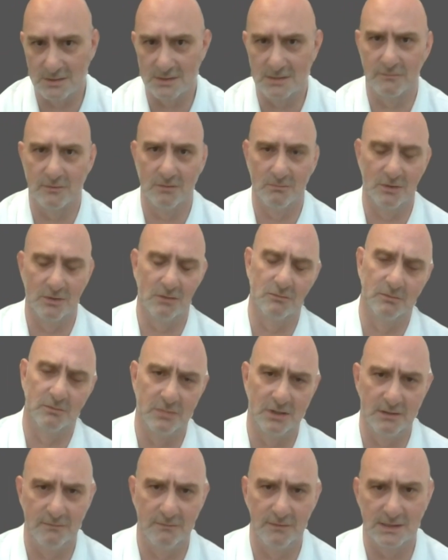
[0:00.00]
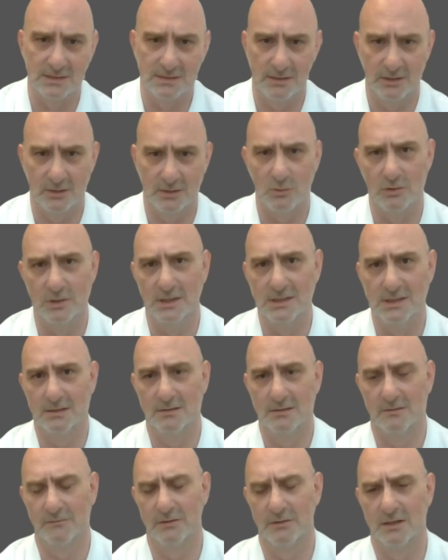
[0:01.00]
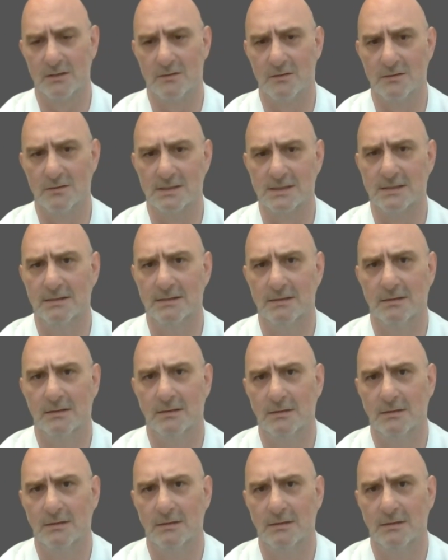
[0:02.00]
asked from our previous recordings in Afrikaans.